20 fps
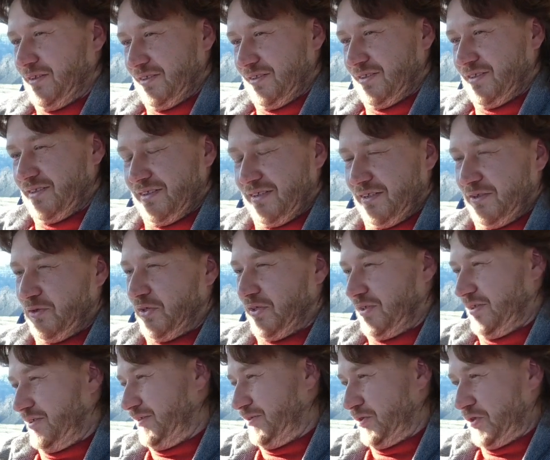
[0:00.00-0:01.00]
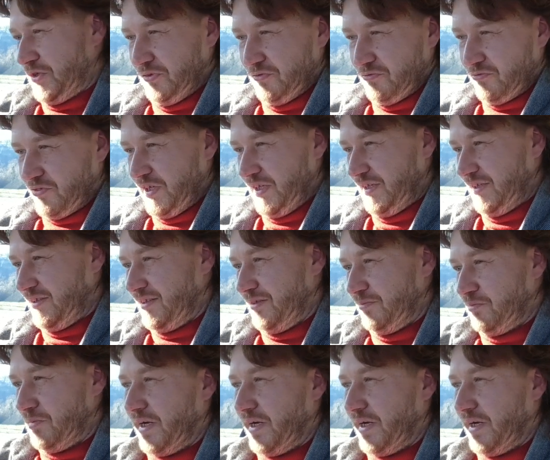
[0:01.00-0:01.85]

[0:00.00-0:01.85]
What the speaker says: as you can read the